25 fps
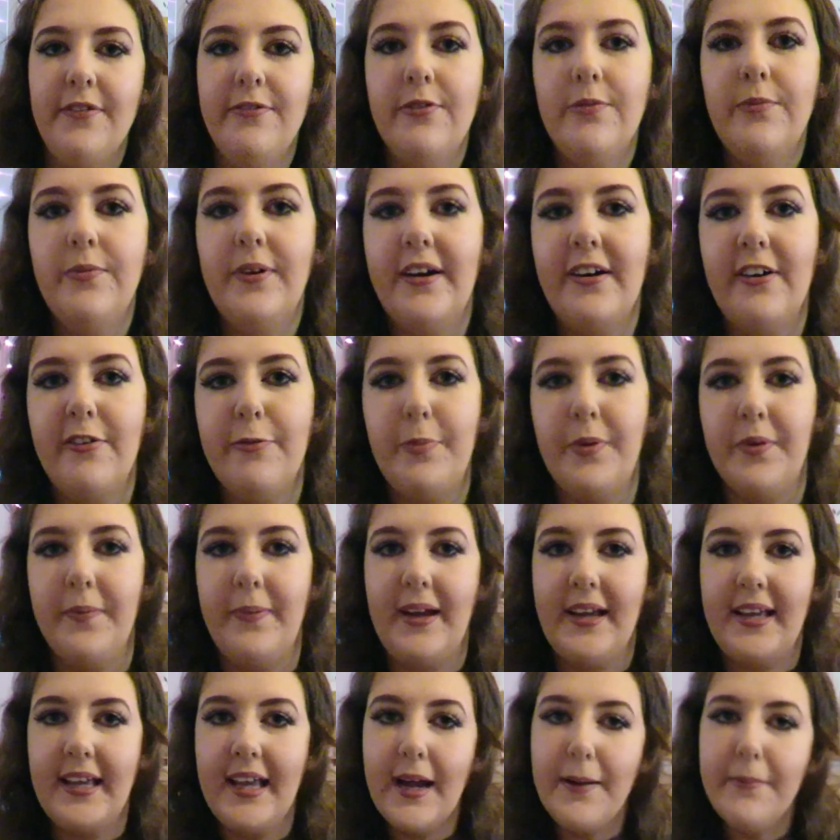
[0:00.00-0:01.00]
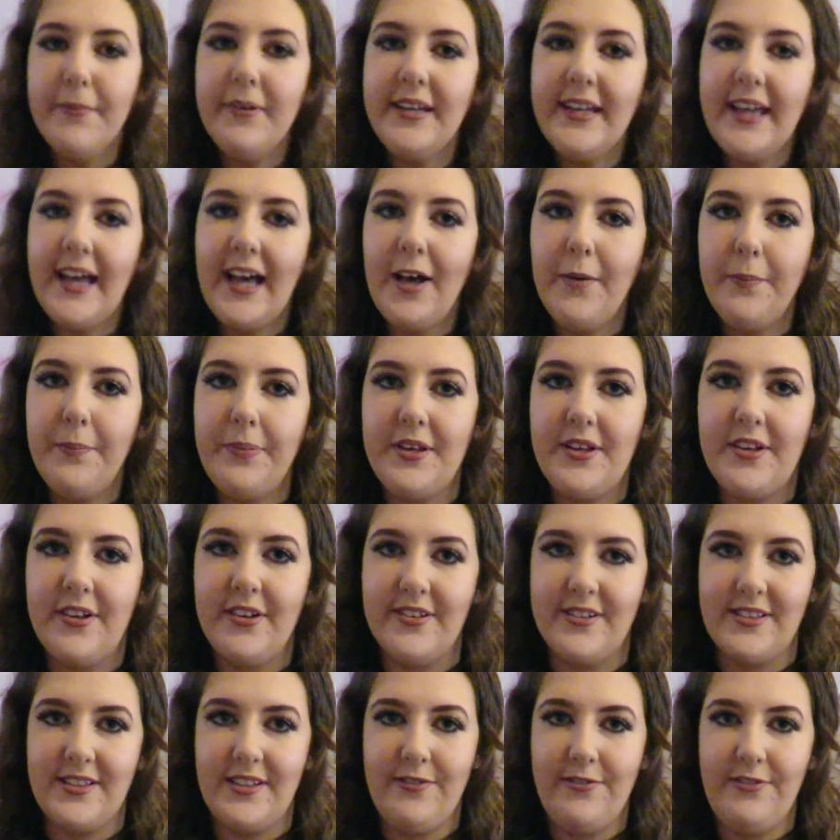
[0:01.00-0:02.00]
from where I've put my camera now,
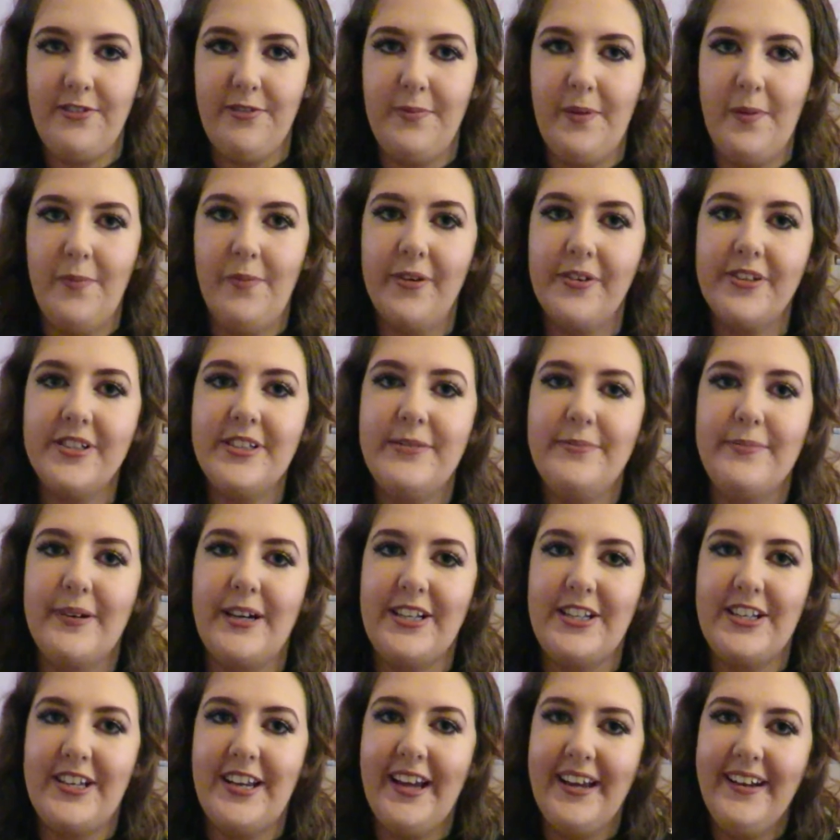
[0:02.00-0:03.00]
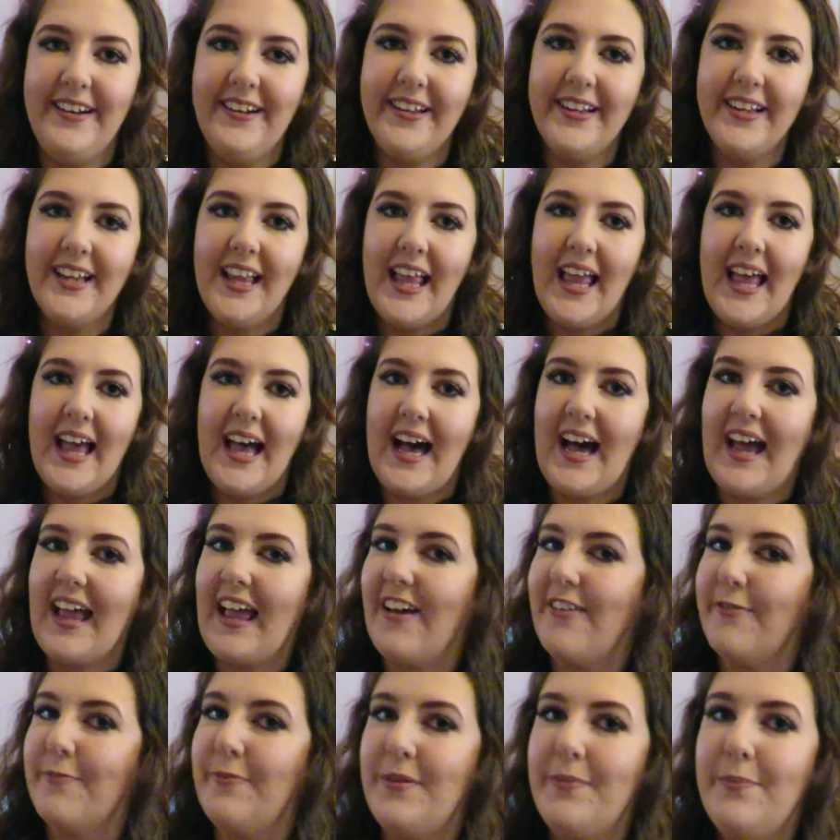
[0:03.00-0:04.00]
because if you've been watching my channel, I
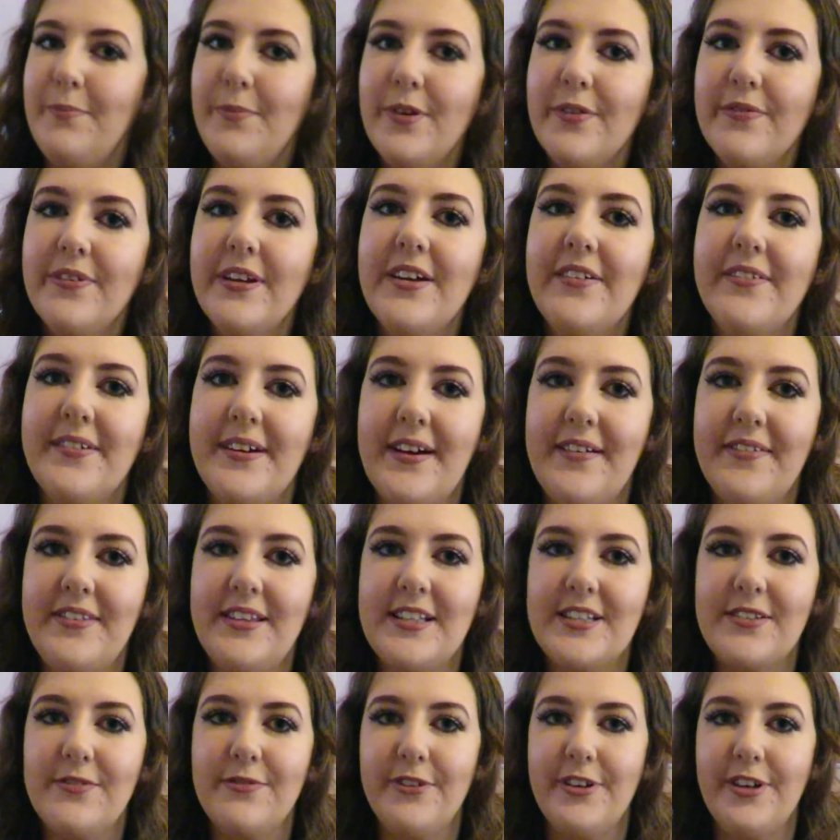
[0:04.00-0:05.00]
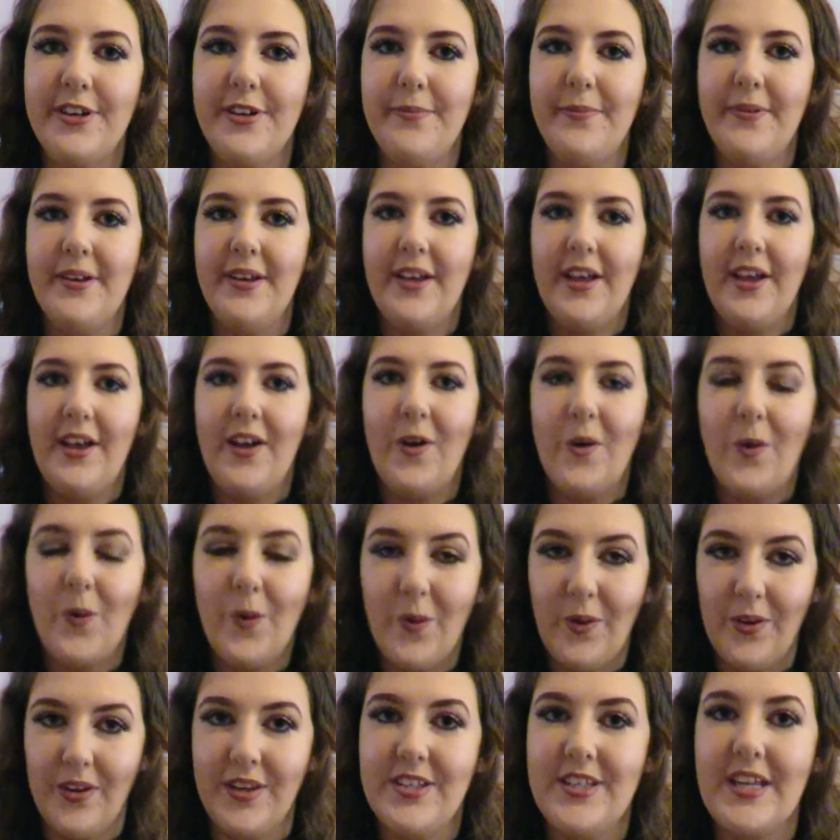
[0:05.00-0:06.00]
have been moving around this room
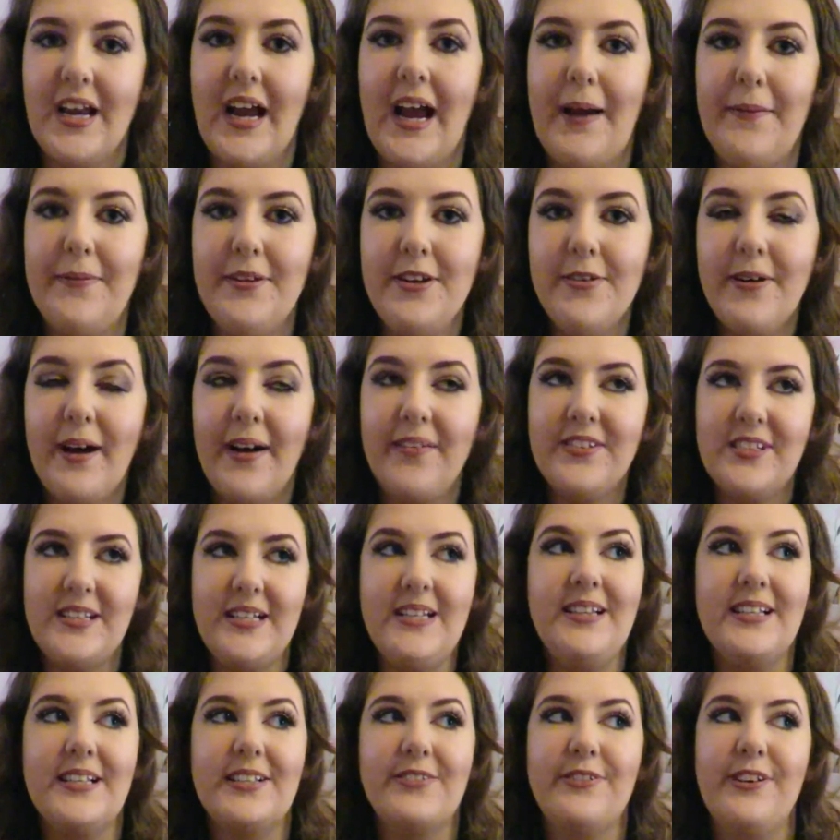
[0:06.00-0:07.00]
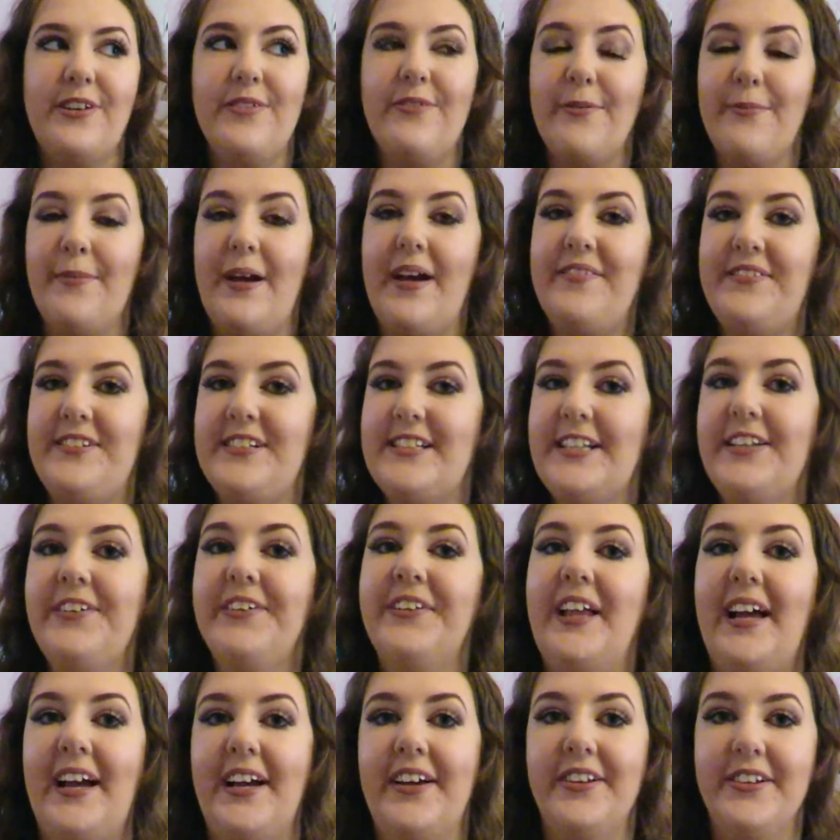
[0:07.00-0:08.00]
all the time. You have seen this room from every
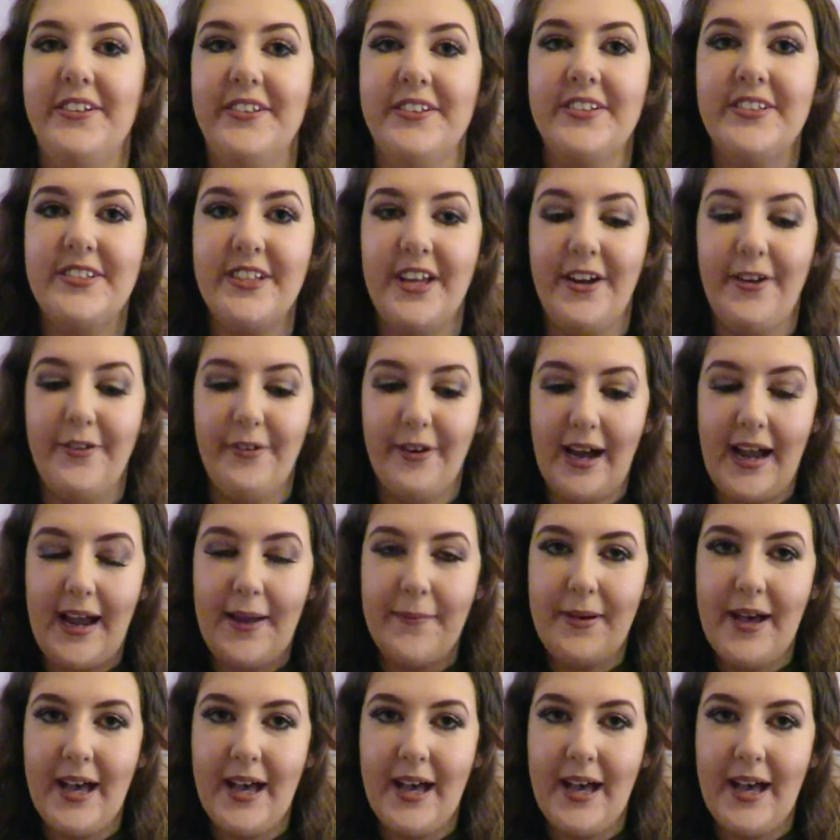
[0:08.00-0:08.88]
single angle, so I'm